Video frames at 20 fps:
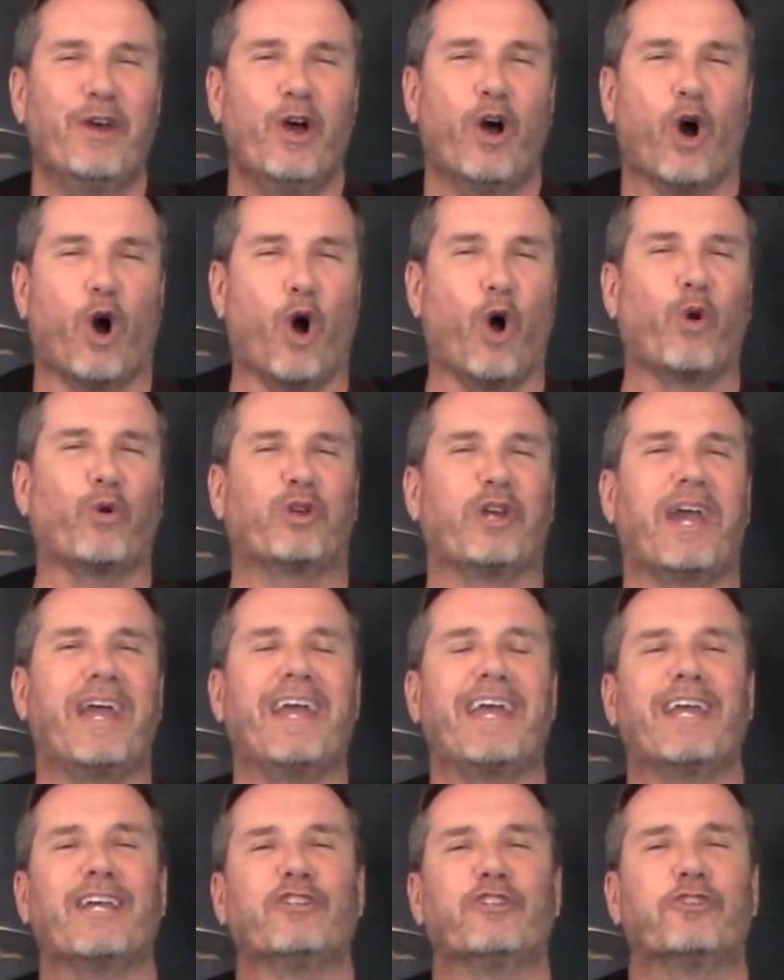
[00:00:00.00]

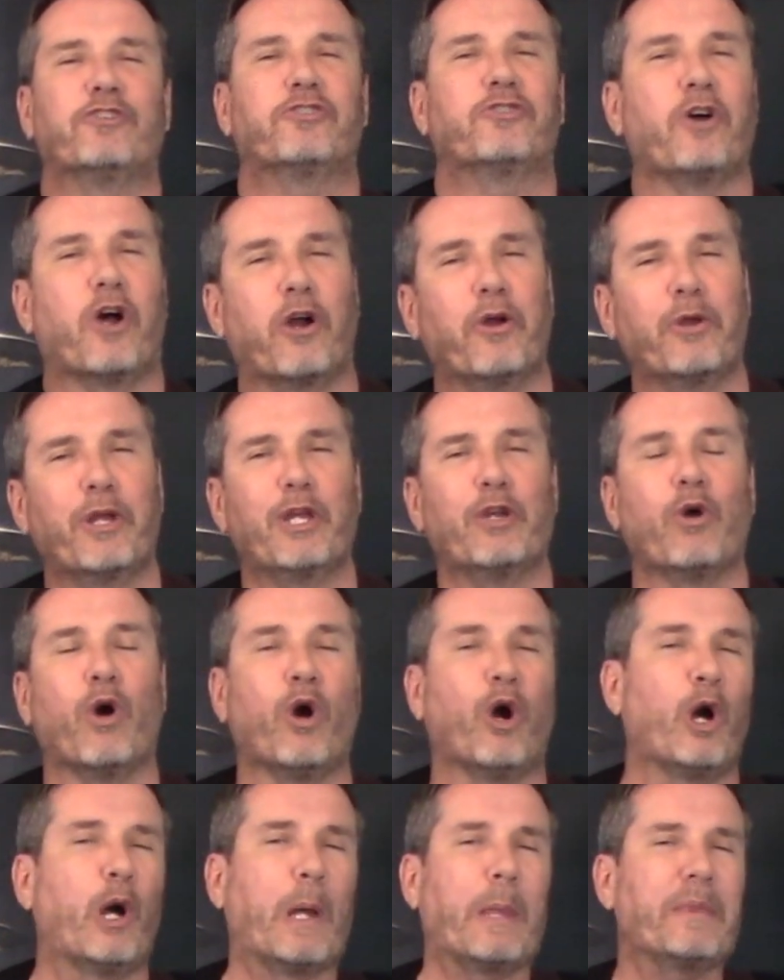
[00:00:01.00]
Okay, starting
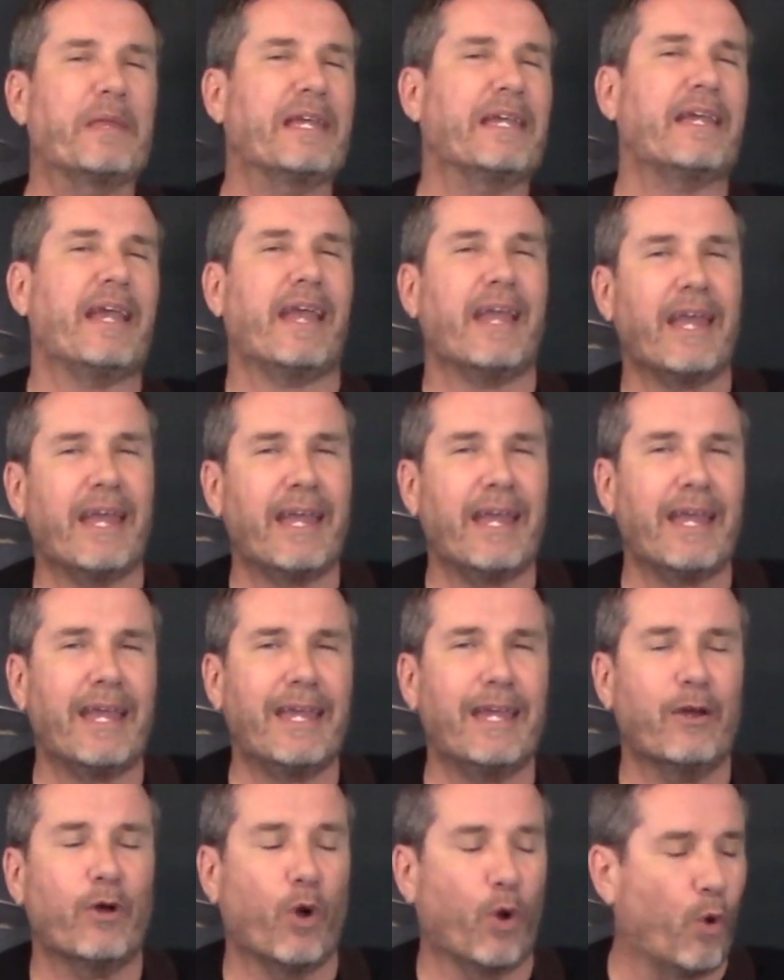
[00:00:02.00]
on the
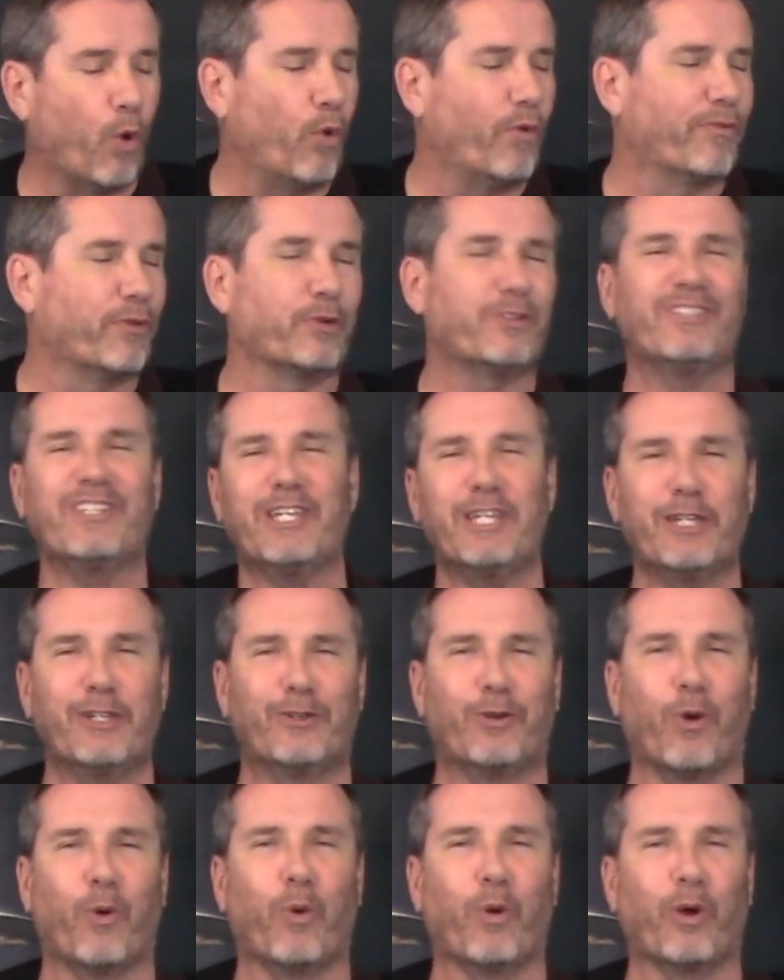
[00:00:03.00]
A over D
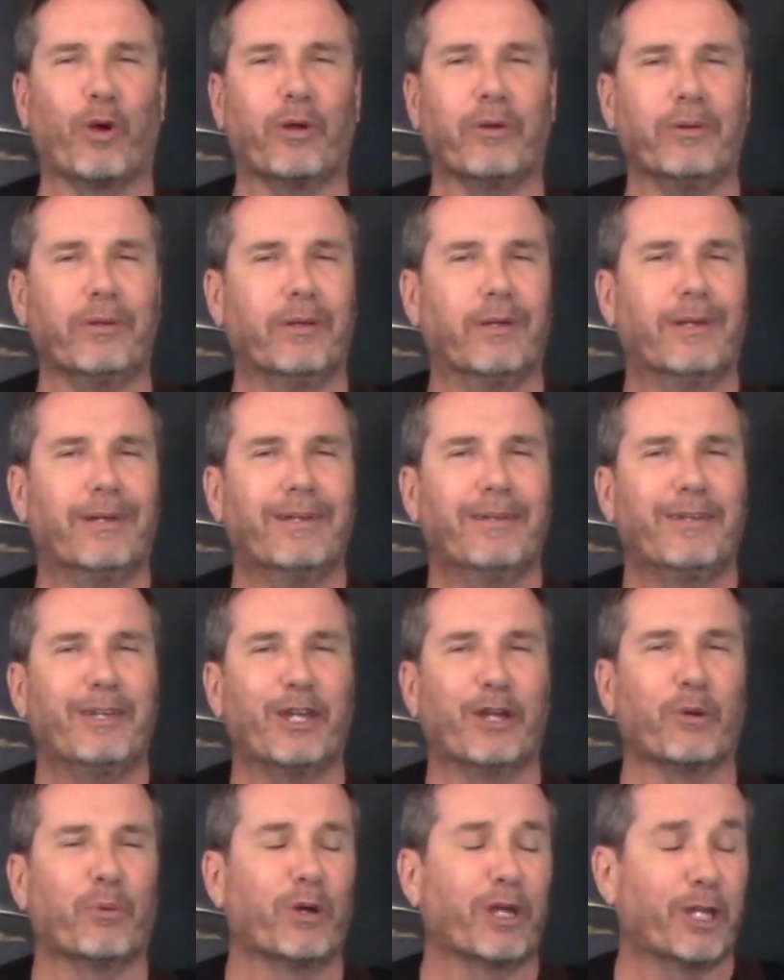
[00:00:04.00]
chord.
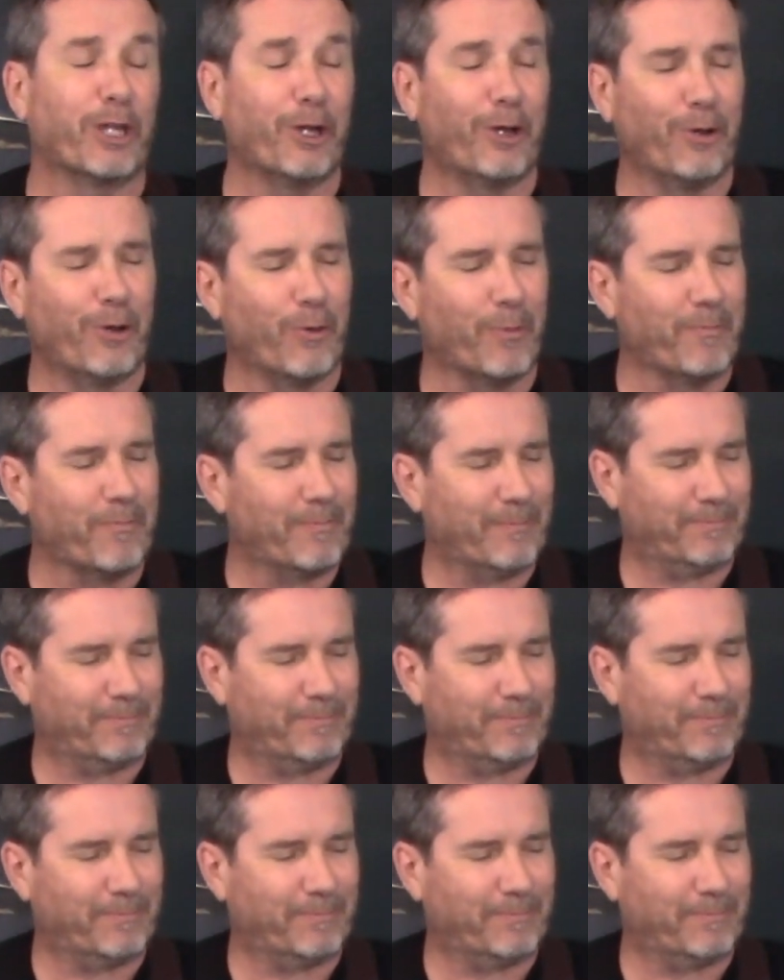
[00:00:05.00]
Here we go.